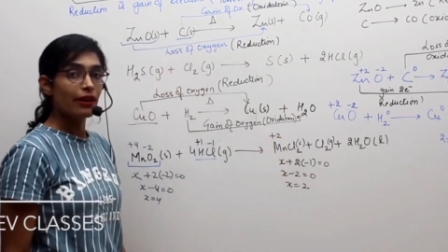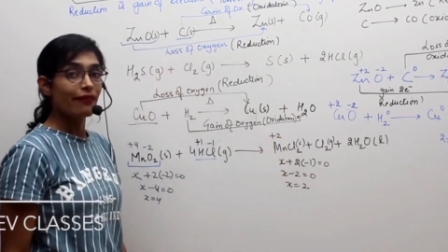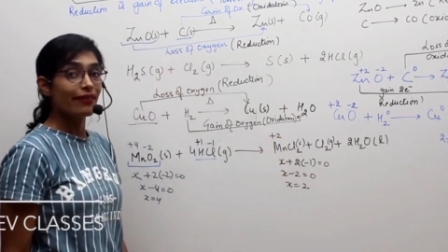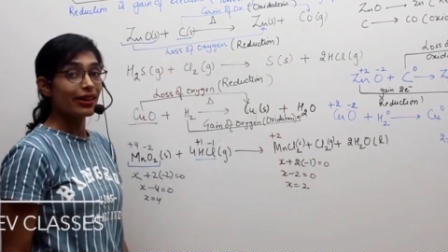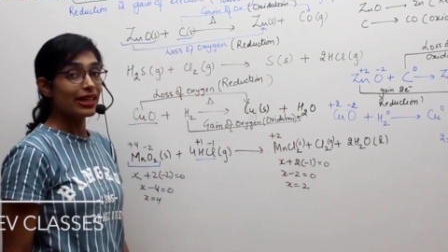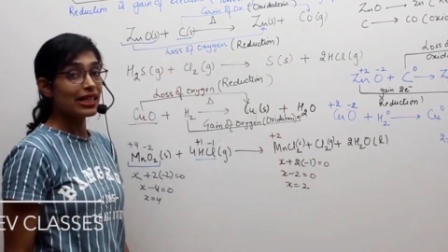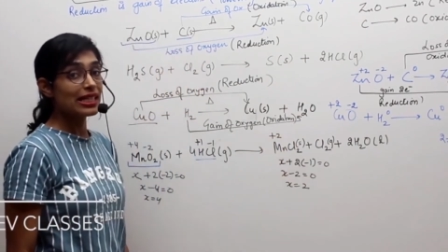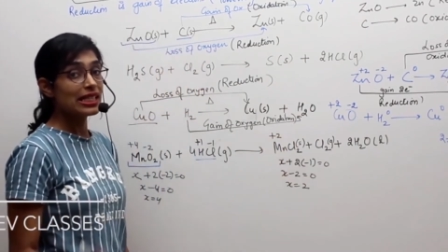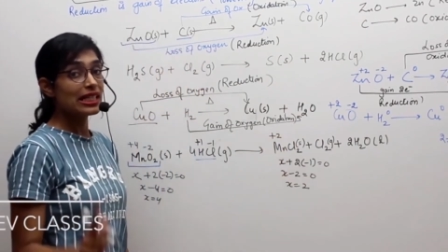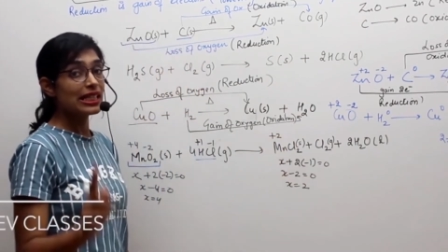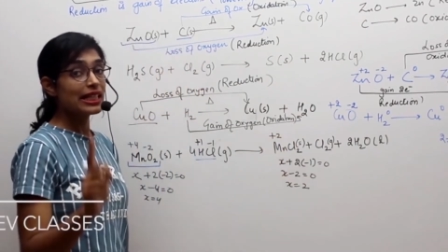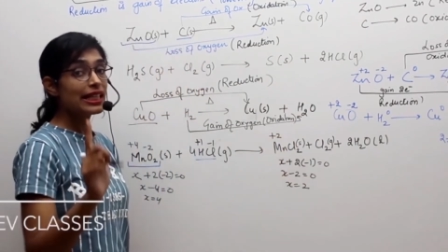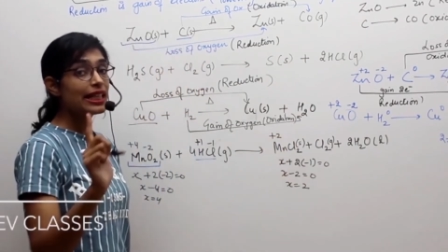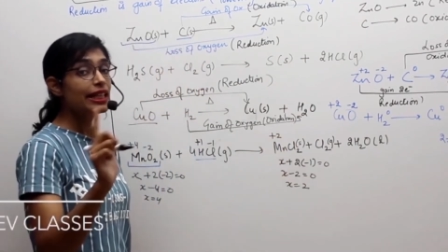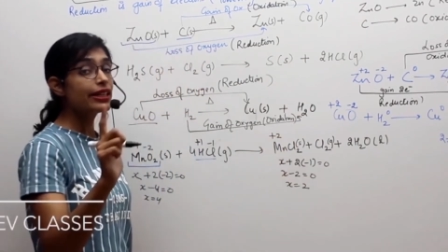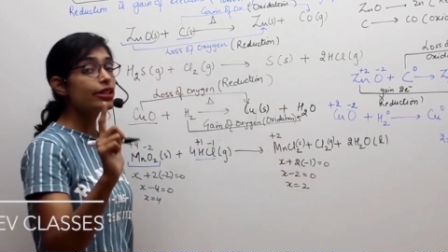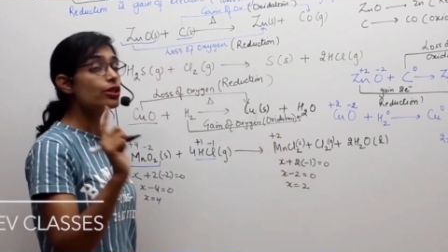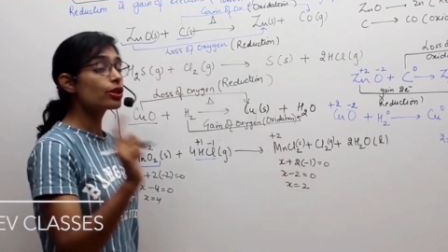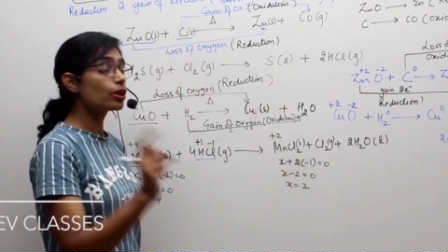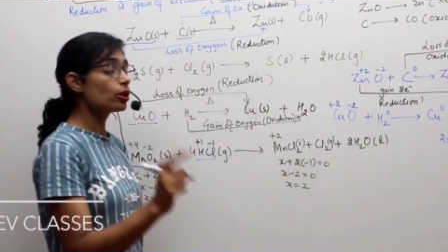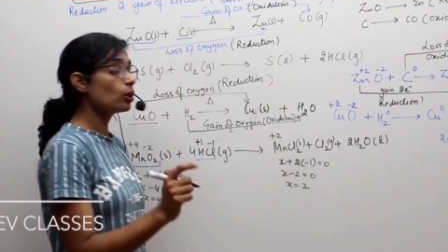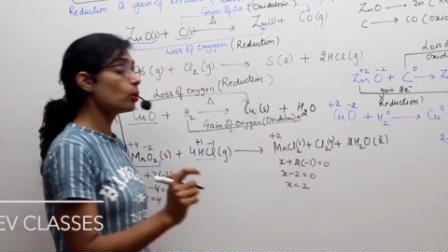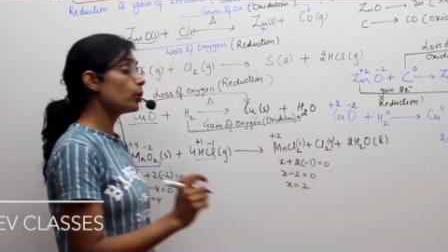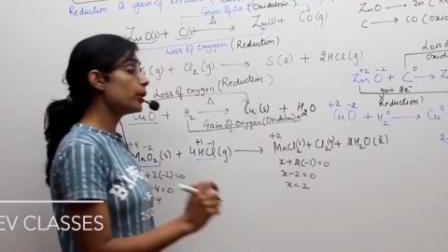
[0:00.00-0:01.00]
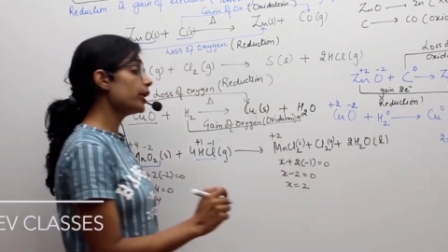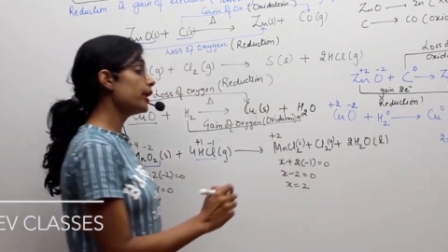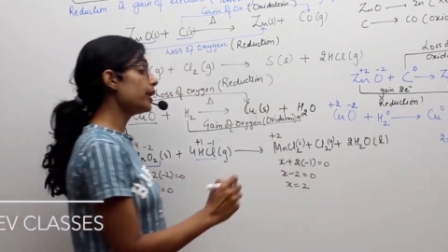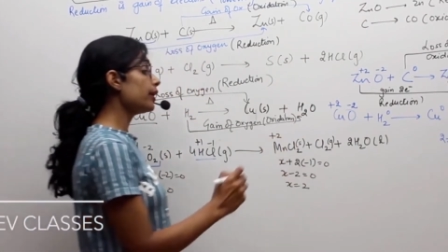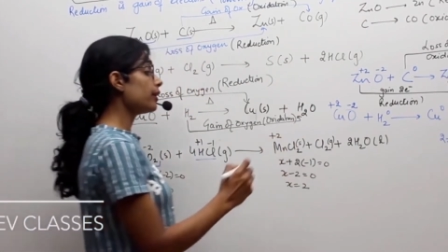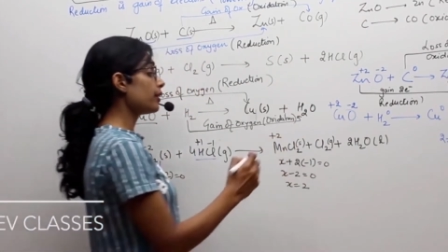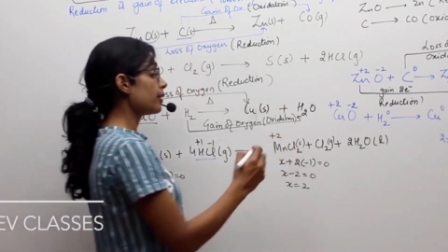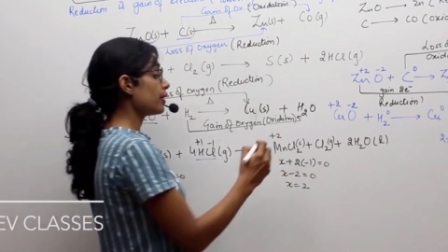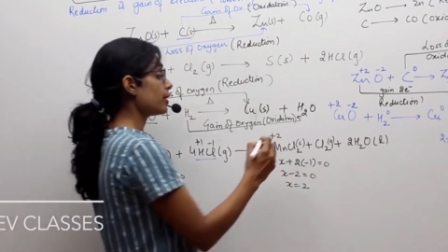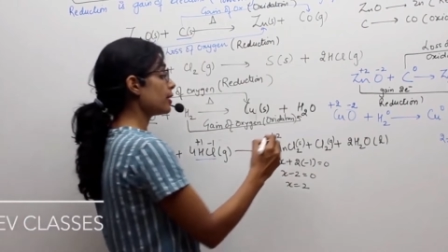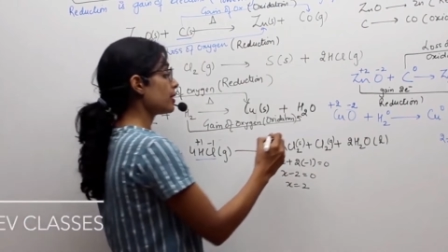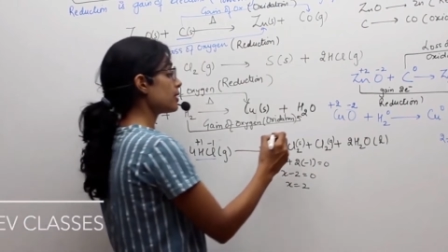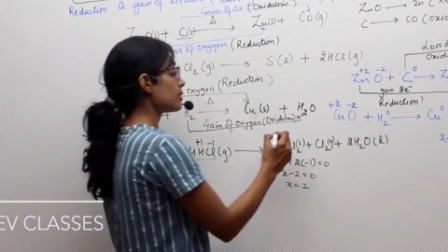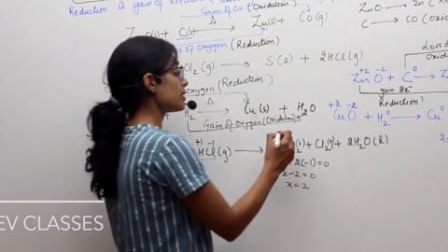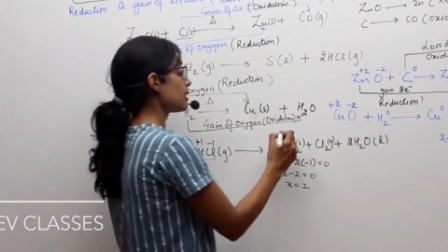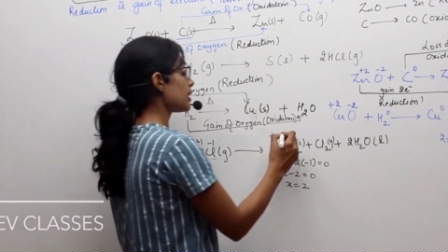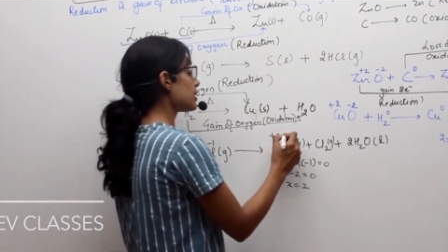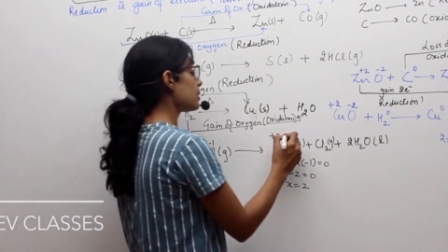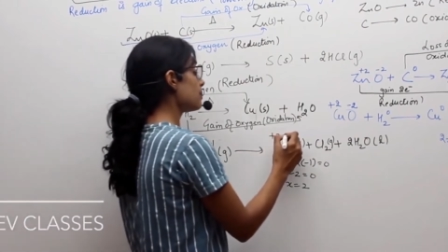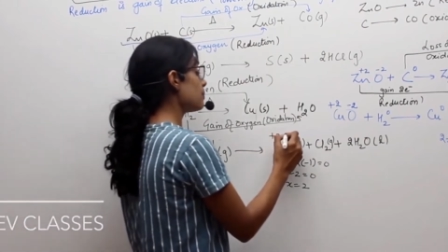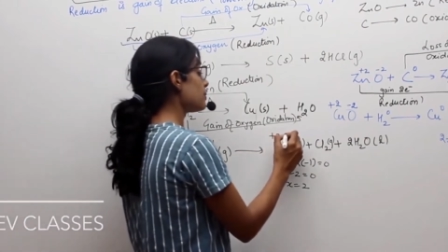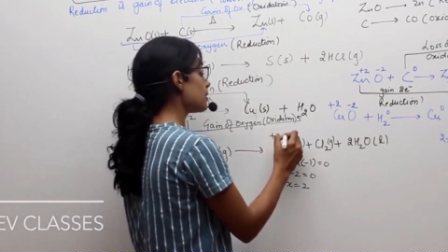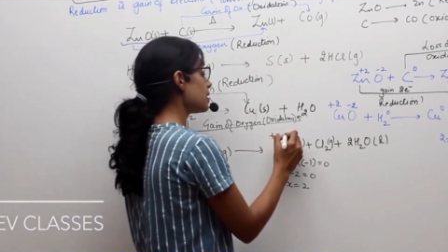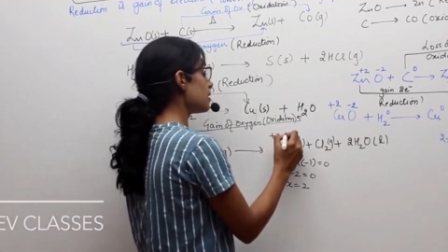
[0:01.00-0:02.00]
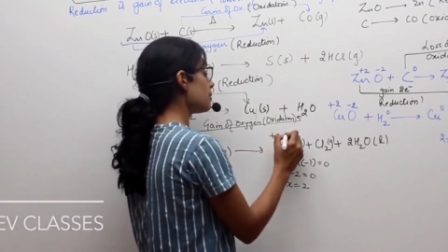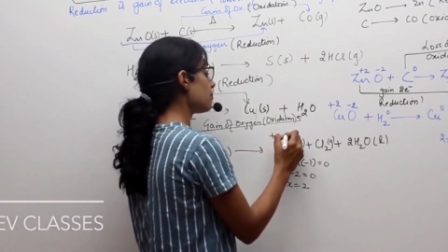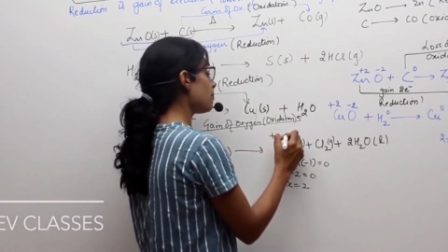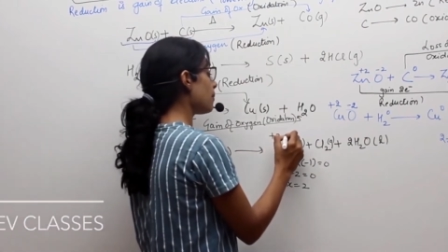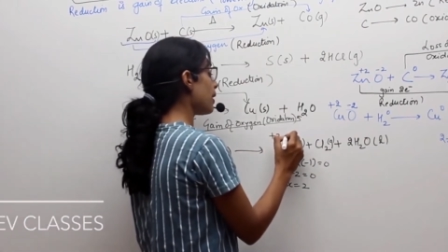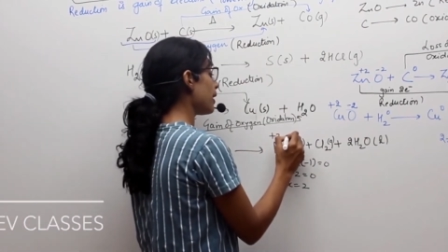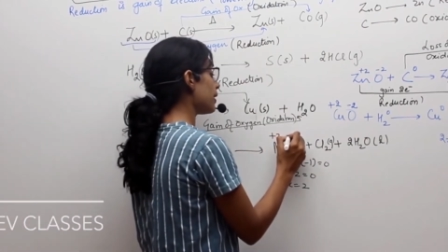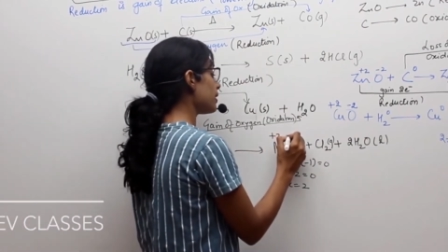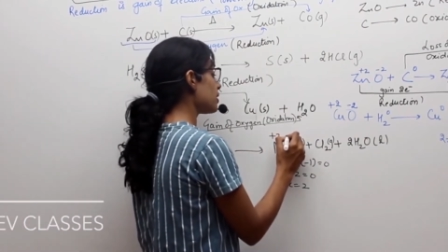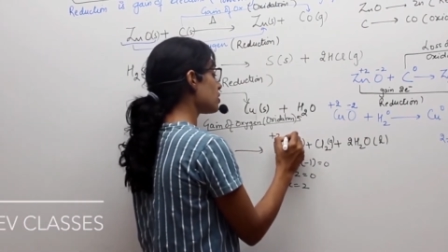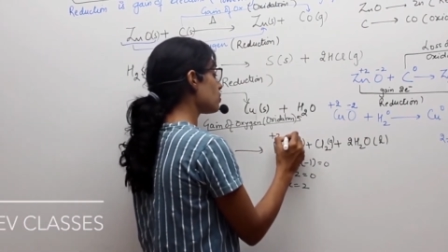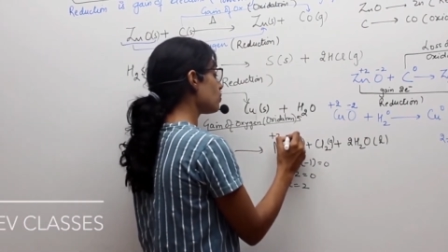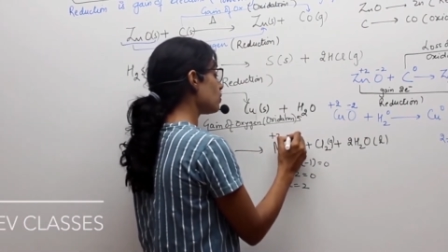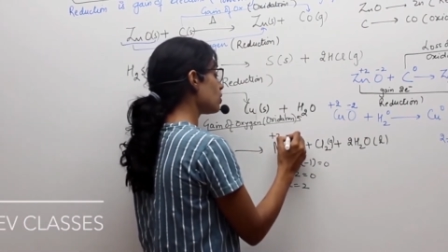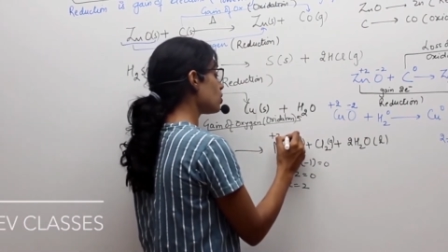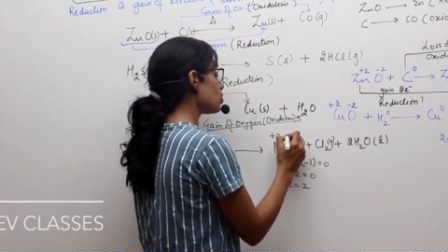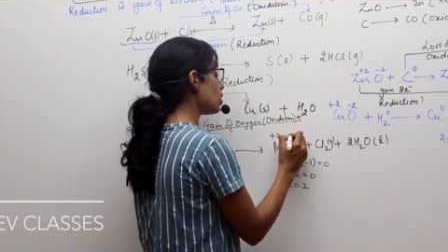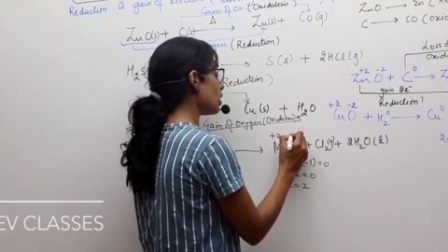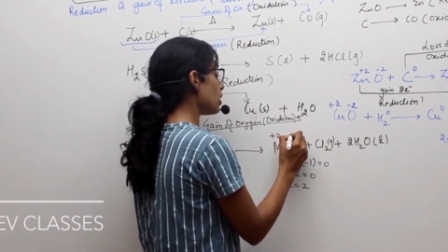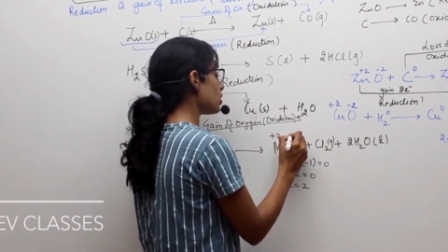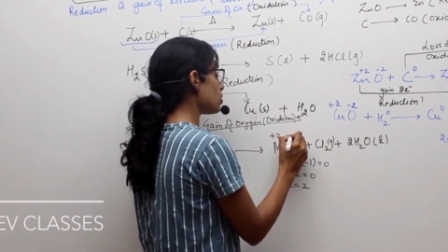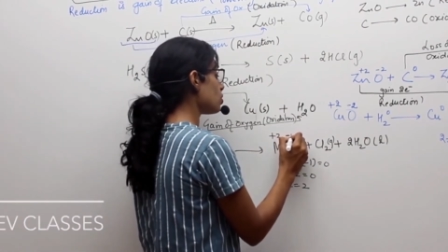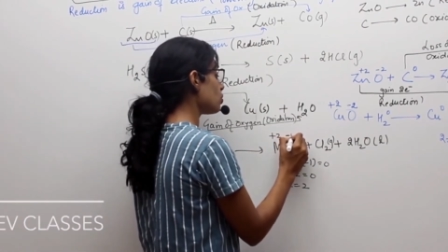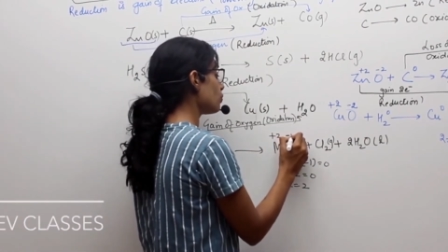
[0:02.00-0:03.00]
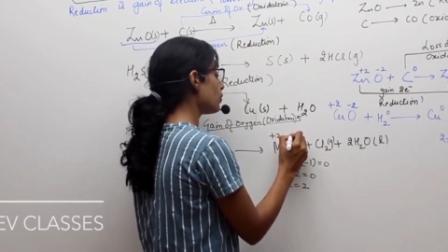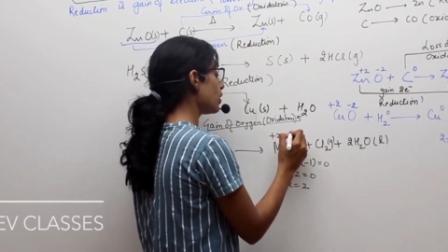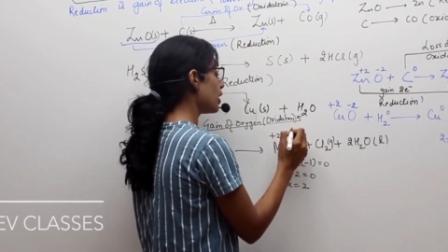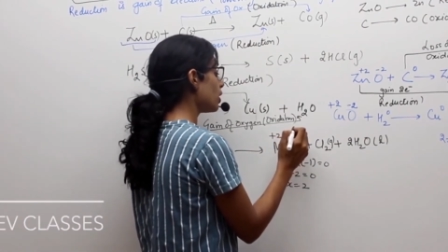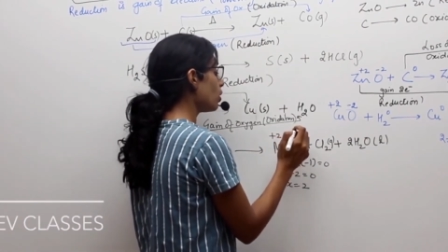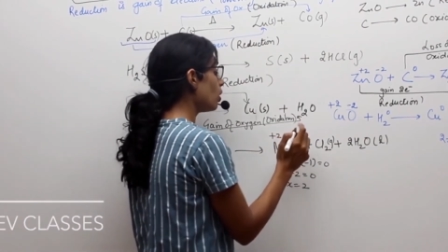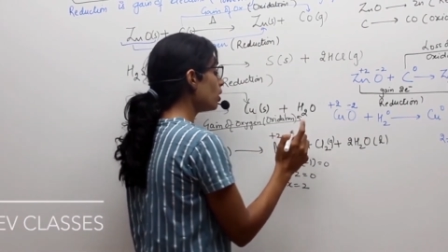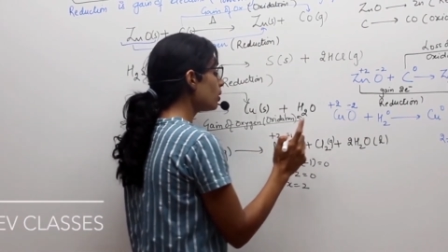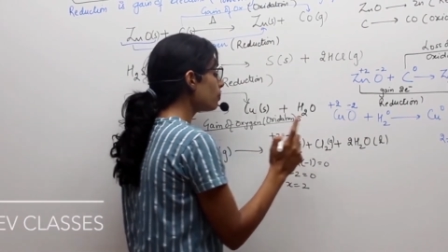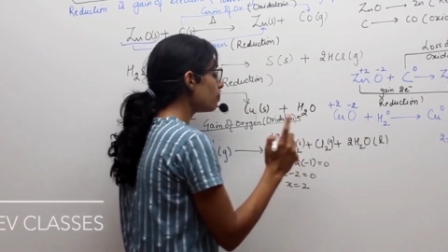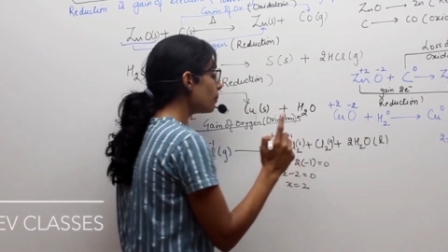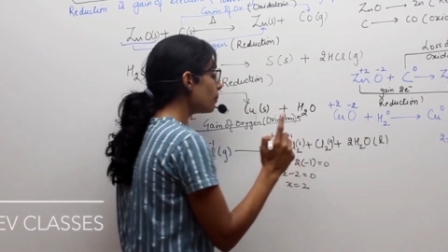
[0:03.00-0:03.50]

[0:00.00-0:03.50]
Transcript: whereas each chlorine is exhibiting -1 charge. So we are not